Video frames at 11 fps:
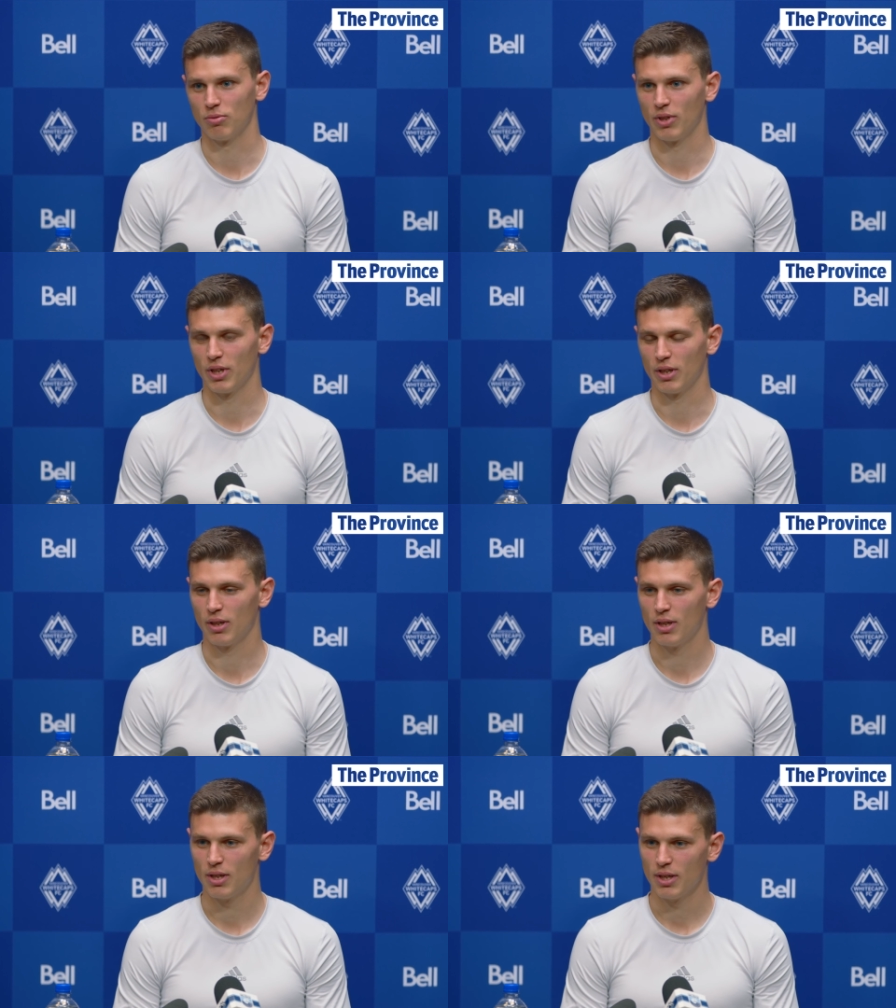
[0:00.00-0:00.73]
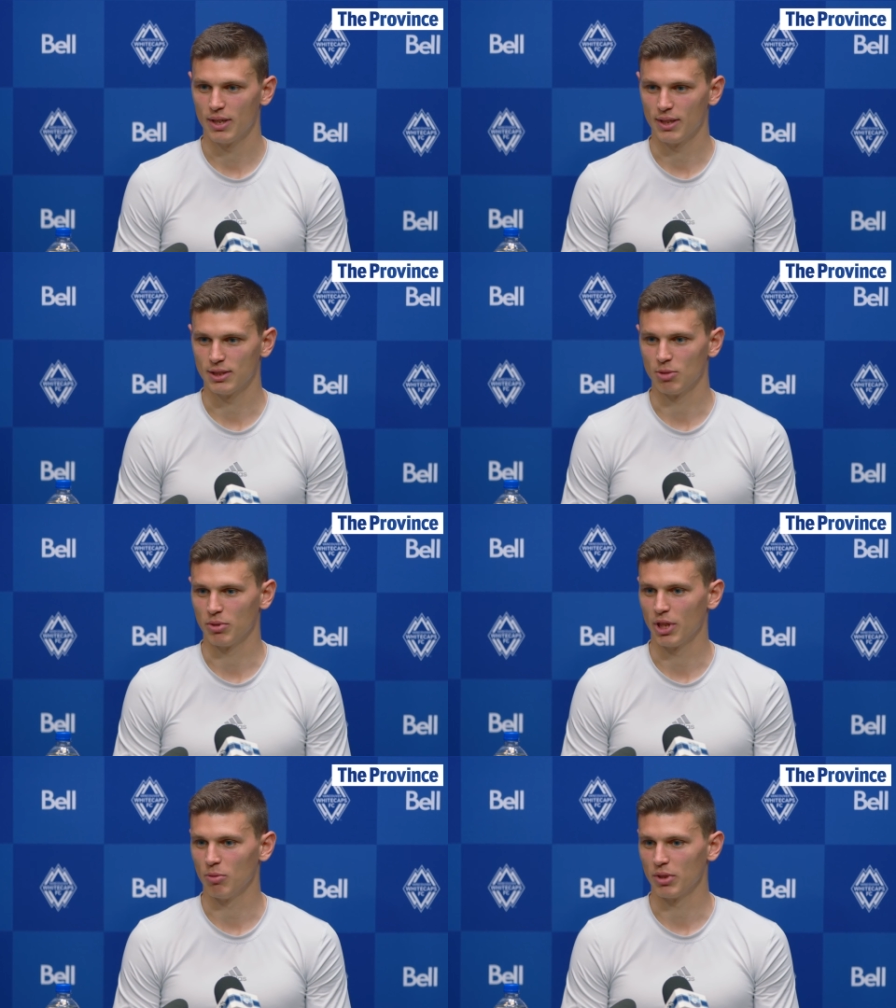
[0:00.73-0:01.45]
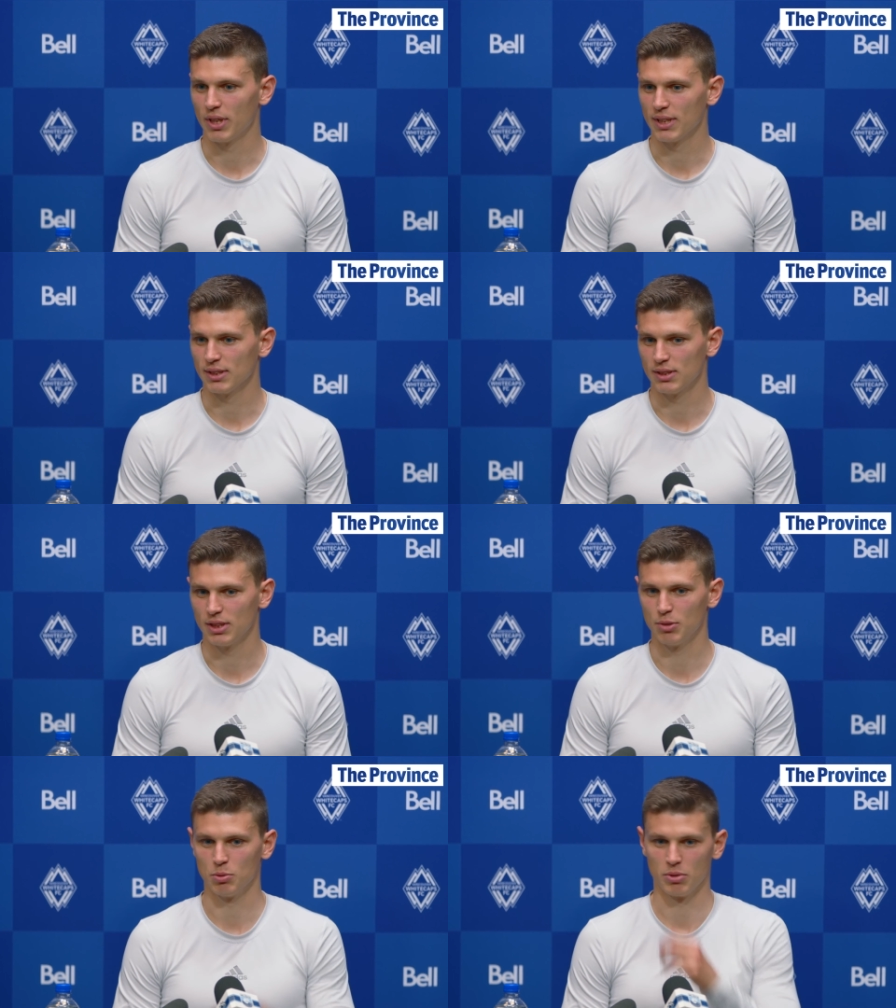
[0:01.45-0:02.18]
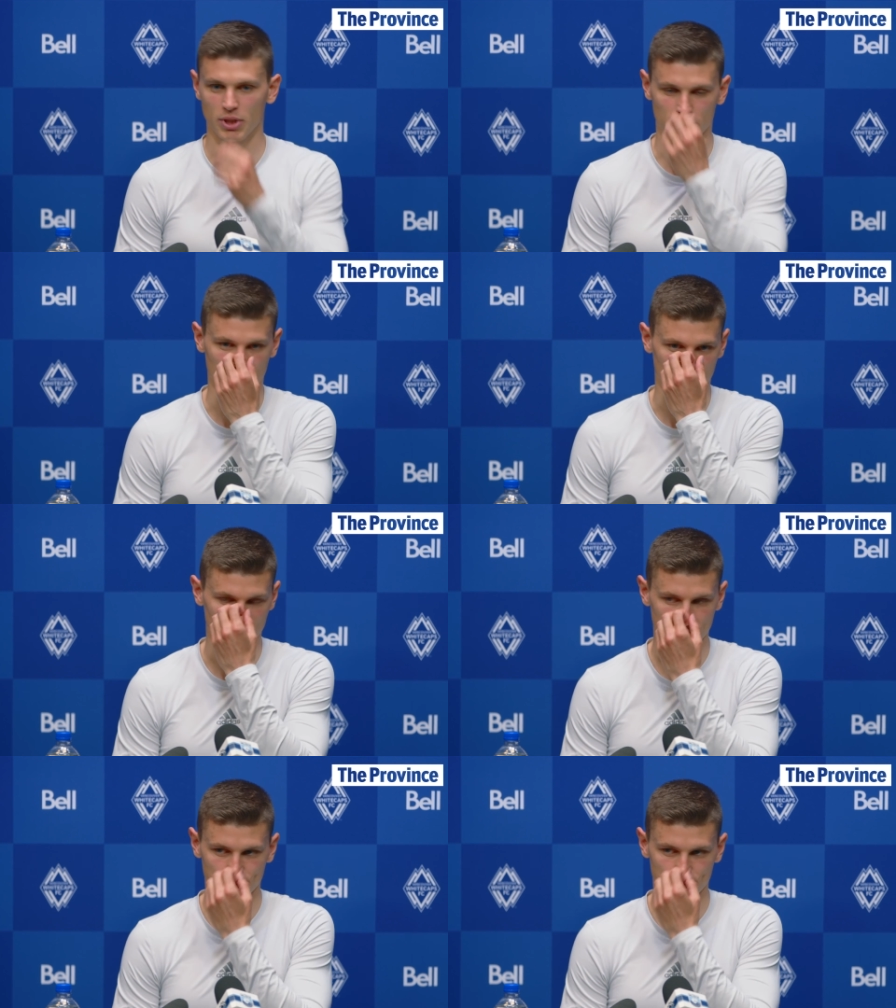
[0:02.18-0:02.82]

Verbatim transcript: far, except game in Kansas City, we were not good.